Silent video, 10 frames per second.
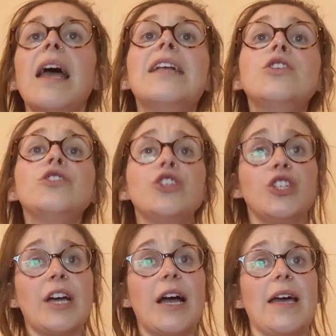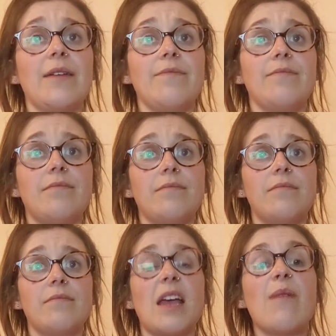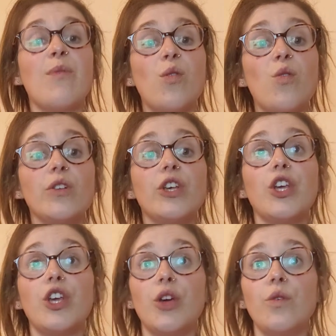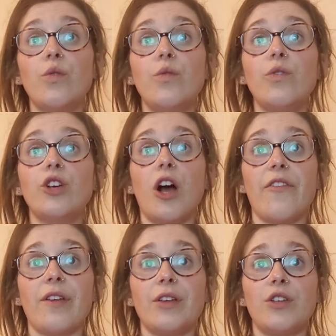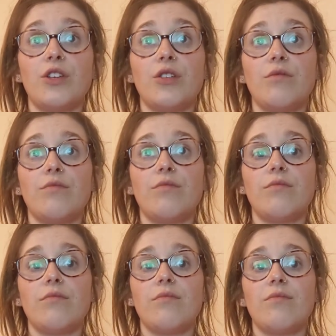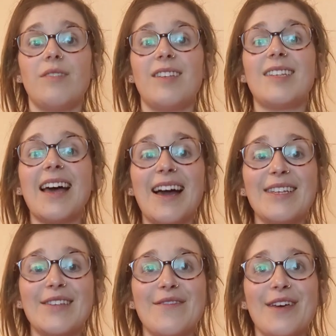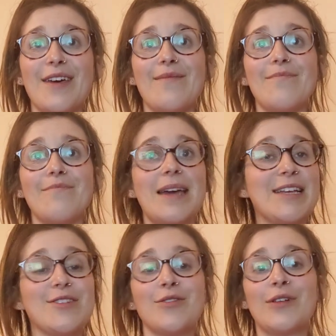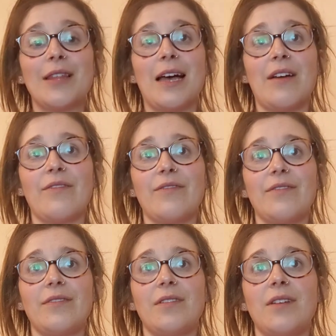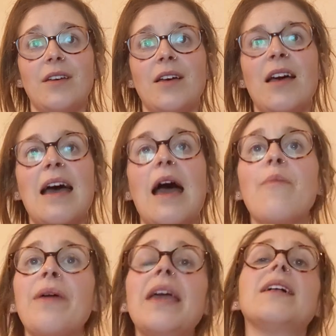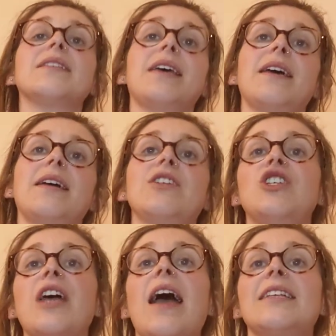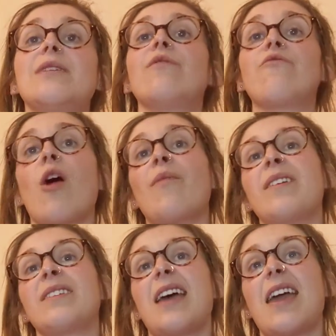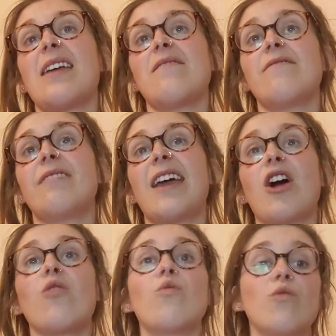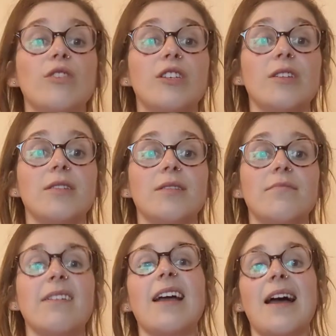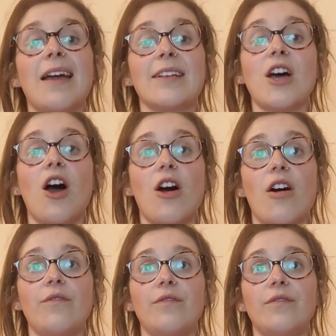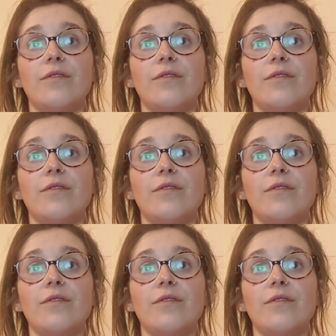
At lunchtime, I bought a huge orange. The size of it made us all laugh. I peeled it and shared it with Robert and Dave. They got quarters and I had a half.